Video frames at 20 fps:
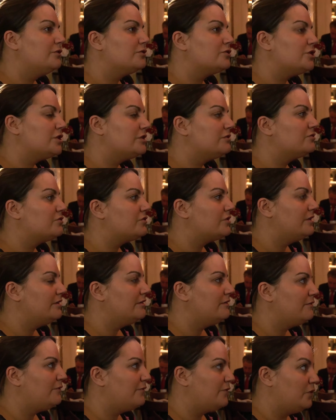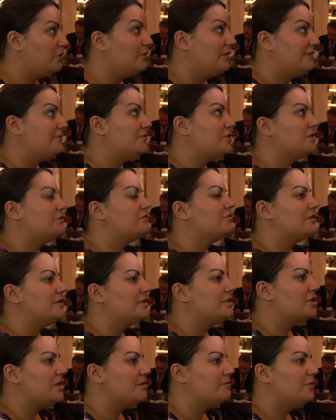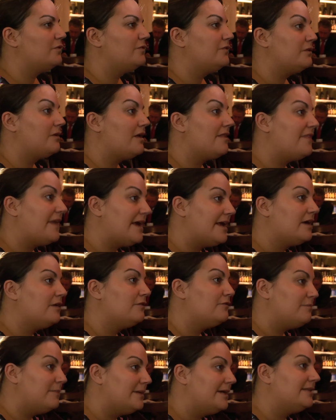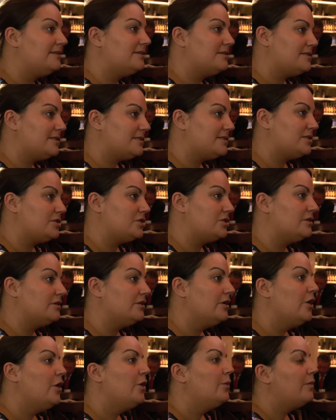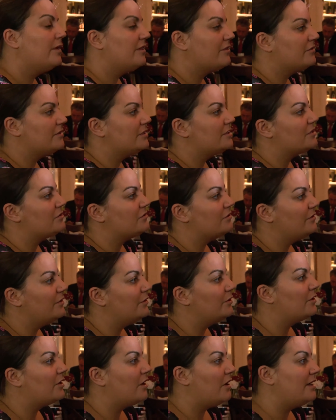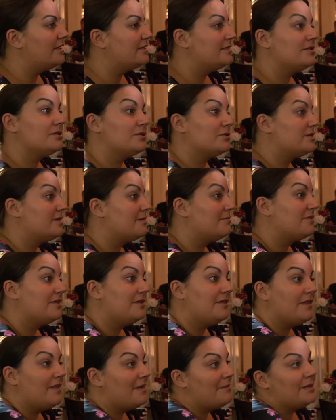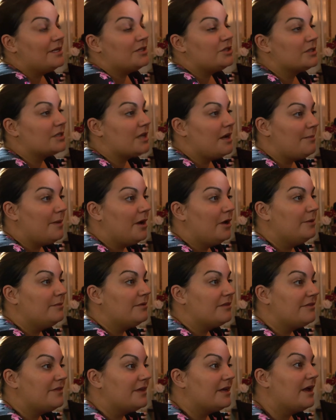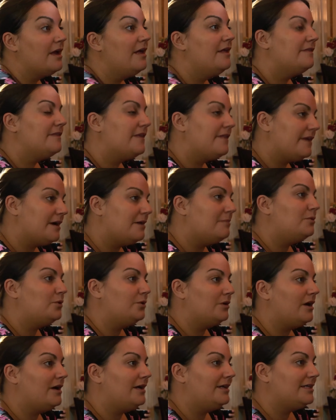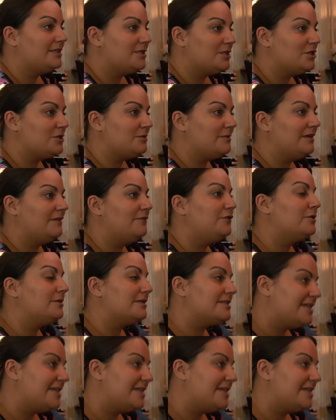your children, or if children in general feel like they have made the decision, whether it's through your guidance or something that they may just come home and think, then they are more likely to do it. If you are